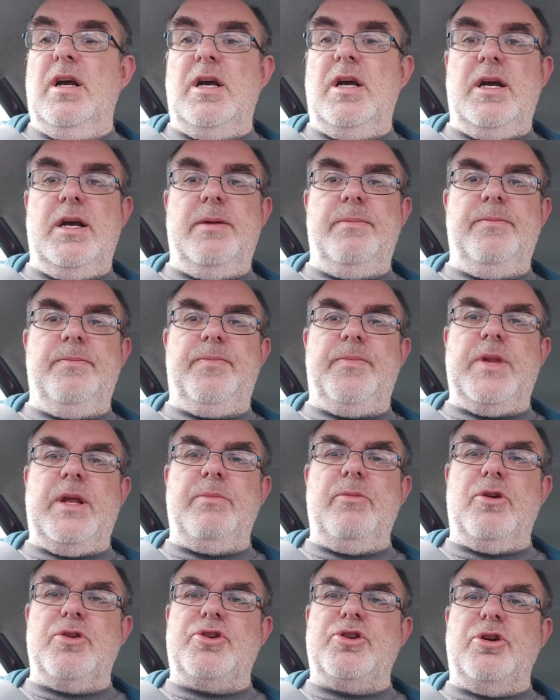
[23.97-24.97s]
Um,
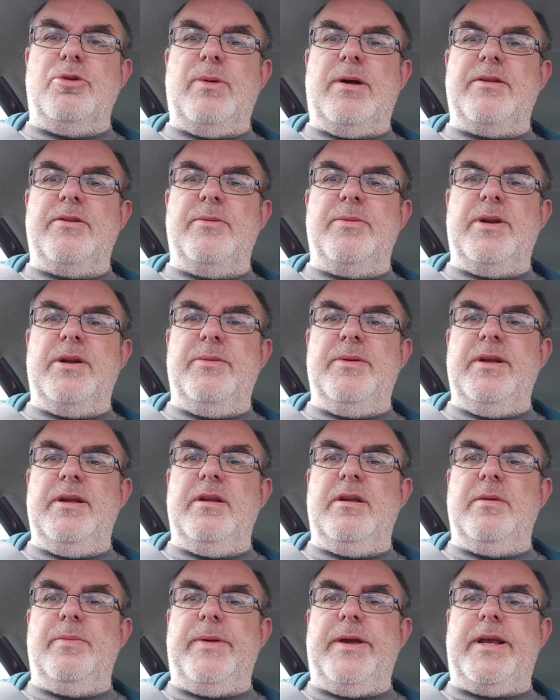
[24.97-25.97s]
I'm not sure whether I'm going to
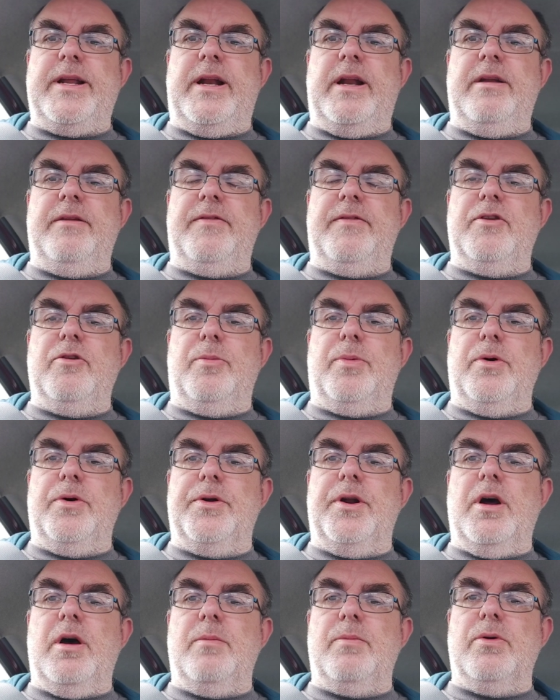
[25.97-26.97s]
be picking anything up
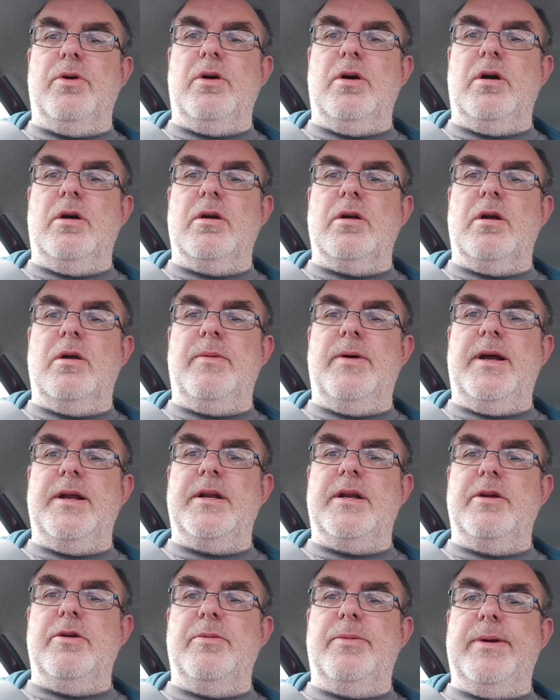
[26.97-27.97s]
or not, but I, I
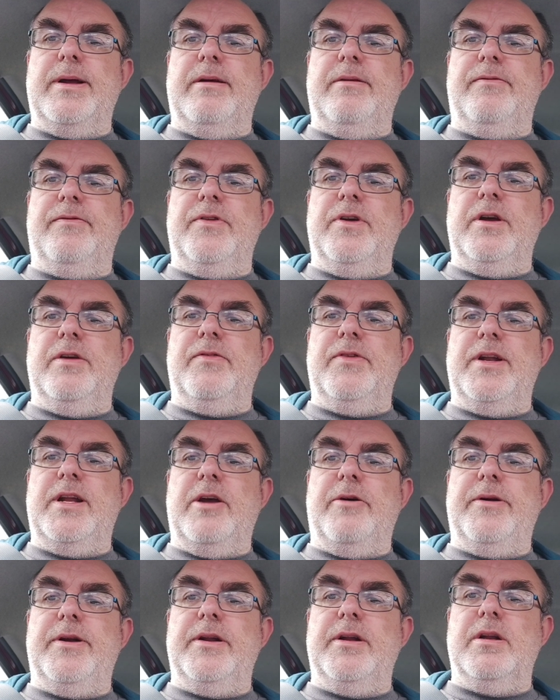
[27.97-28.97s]
might do a bit of uh,
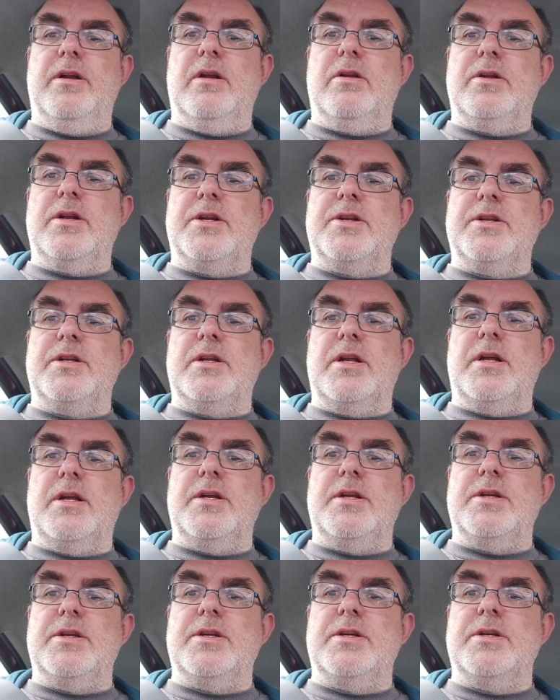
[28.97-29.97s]
videoing and I'll
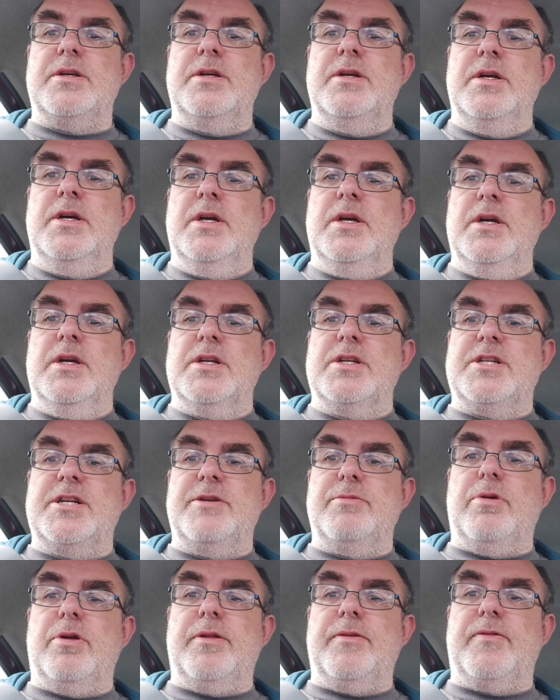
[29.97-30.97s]
let you
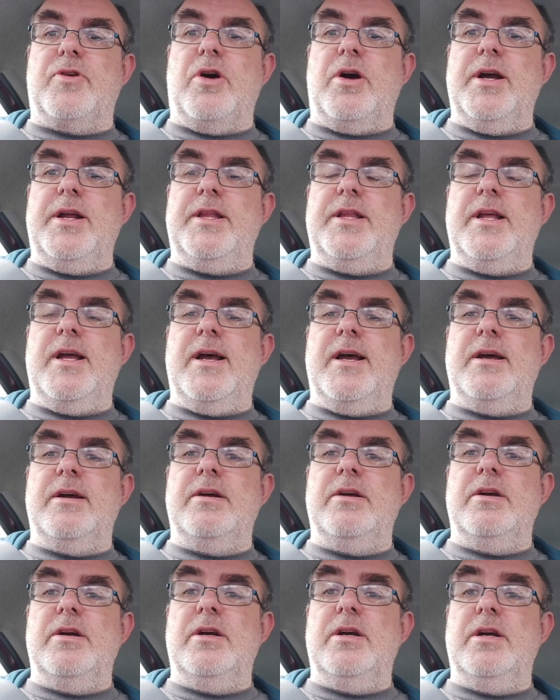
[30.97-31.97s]
see what they've got in
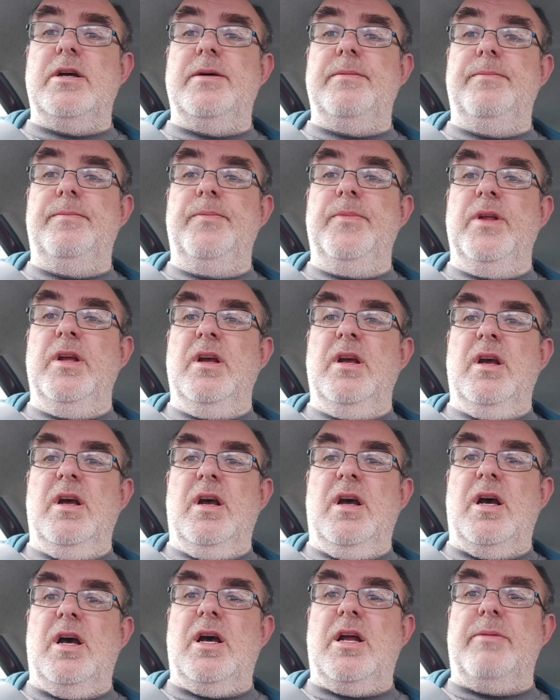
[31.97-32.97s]
there. Um,
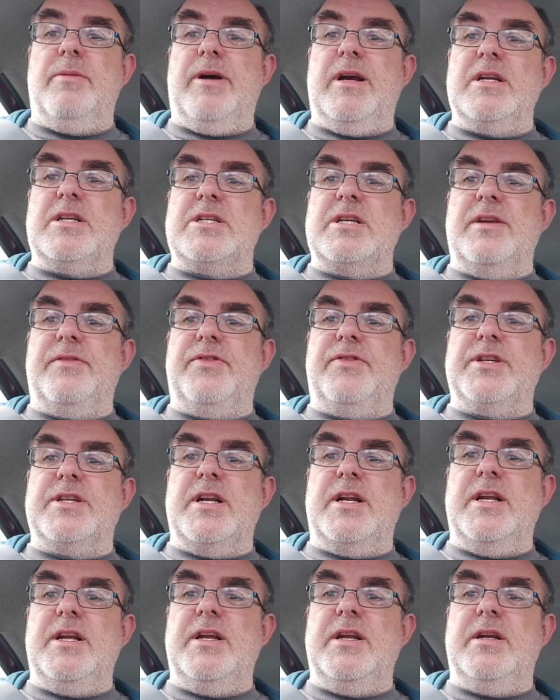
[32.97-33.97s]
and I might see if
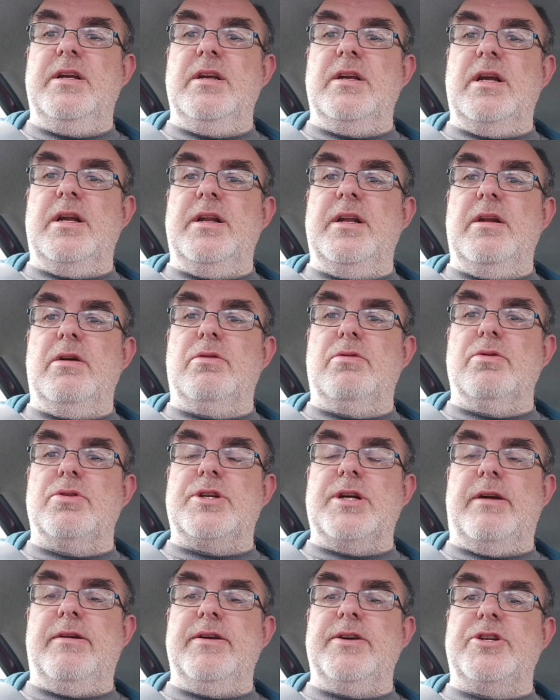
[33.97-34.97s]
there's any, any
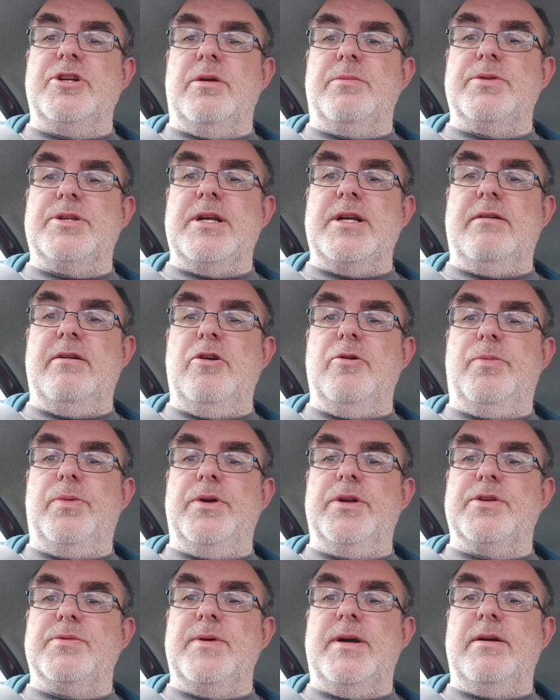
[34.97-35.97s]
local charity shops there
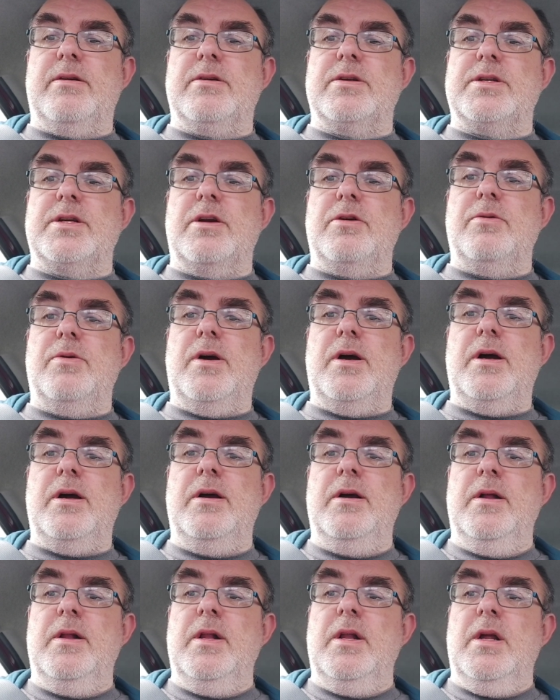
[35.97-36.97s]
open as well. So,
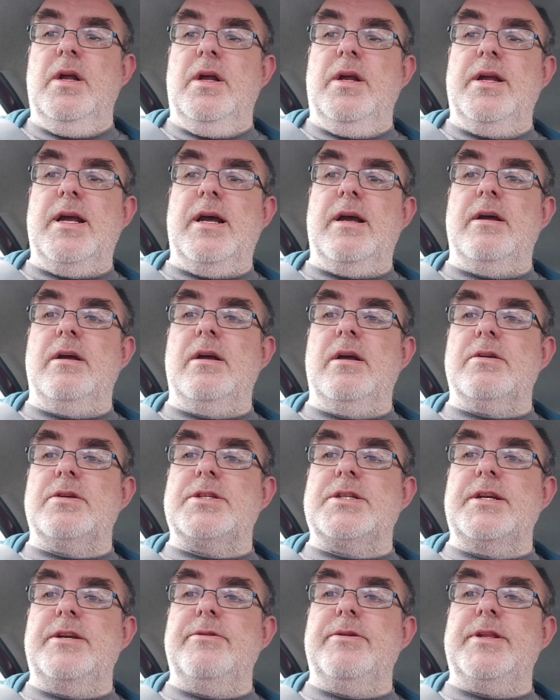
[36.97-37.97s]
uh, yeah,
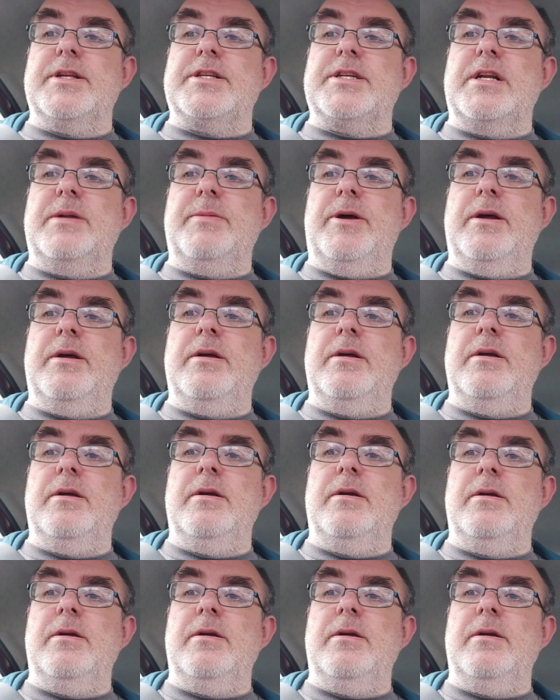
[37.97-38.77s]
I'll see you at the cinema.